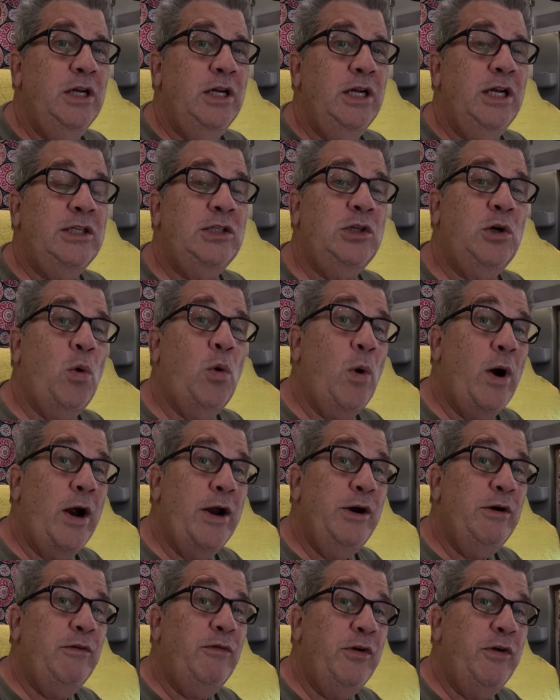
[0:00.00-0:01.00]
it's
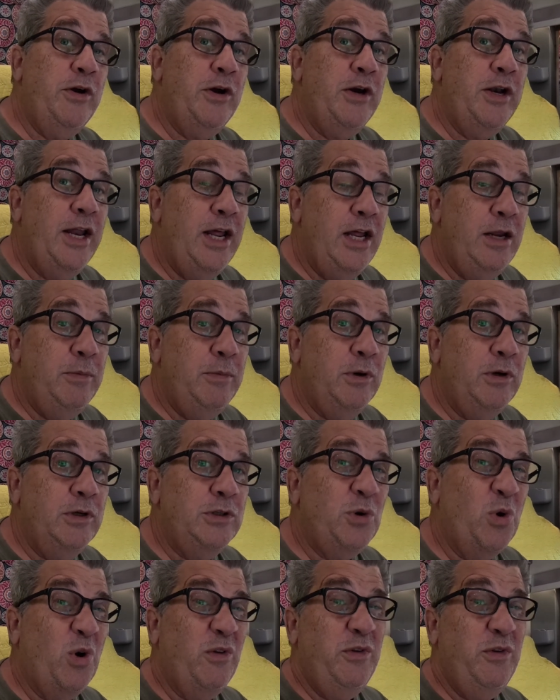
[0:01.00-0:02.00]
quieter for your neighbors,
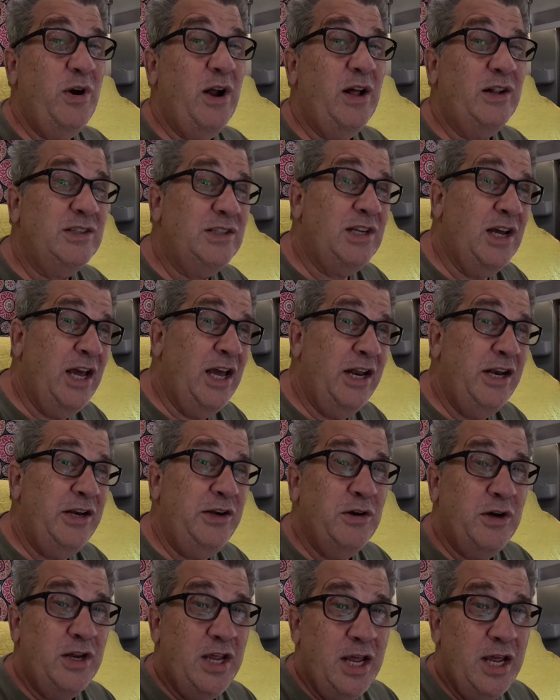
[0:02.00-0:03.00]
or if you're outside at
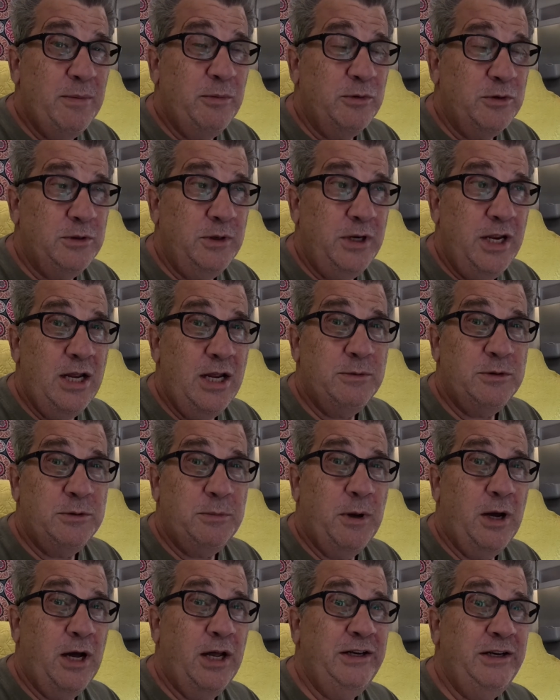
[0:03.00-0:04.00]
your camp
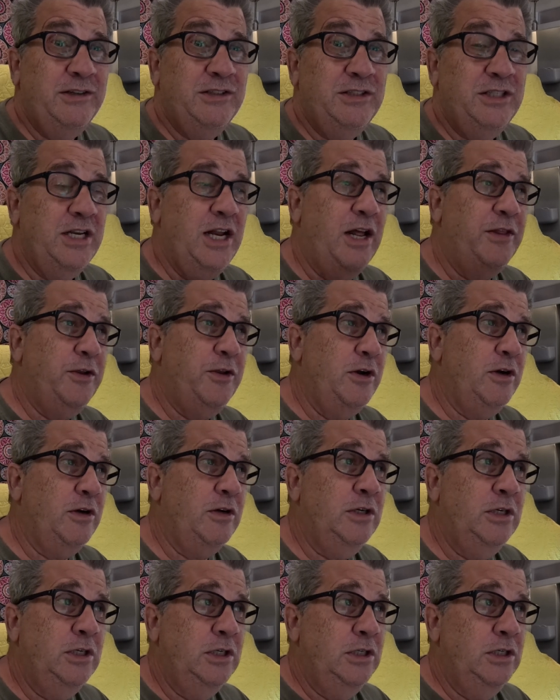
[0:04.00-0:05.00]
spot and you're sitting out there
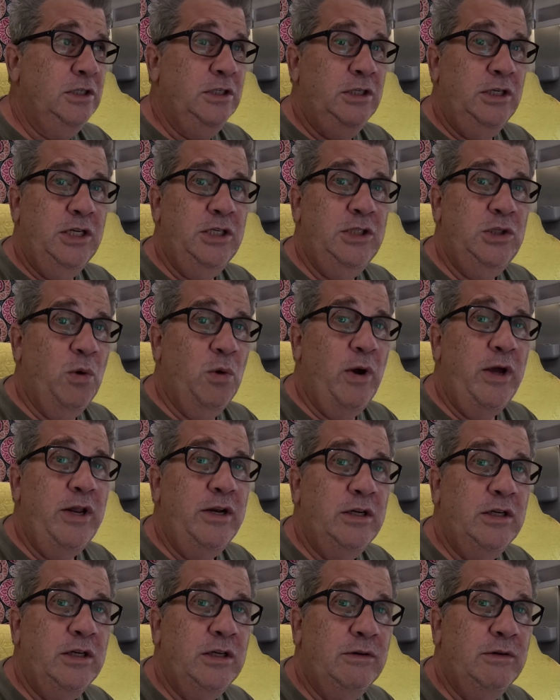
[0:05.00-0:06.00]
enjoying
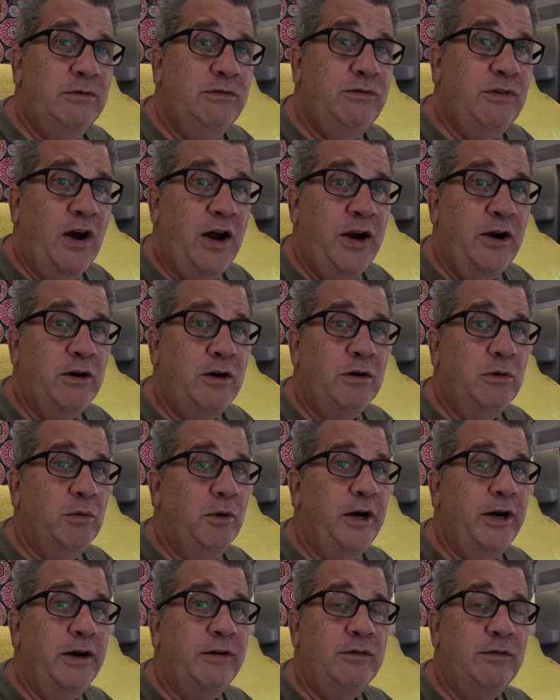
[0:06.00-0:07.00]
a fire or
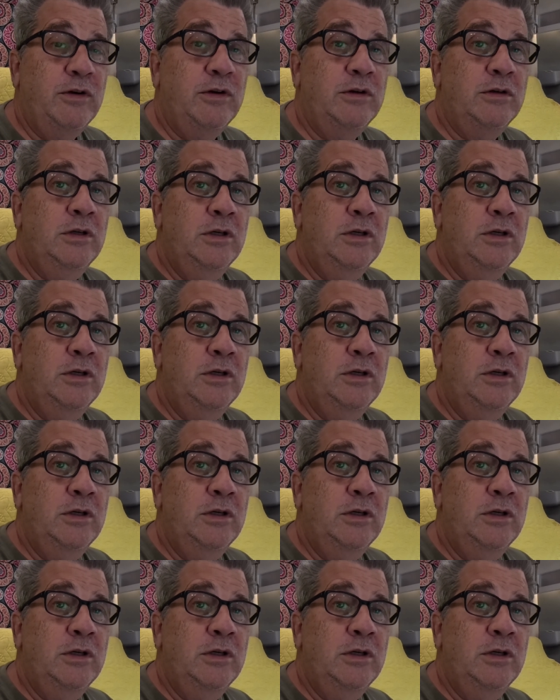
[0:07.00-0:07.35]
whatever,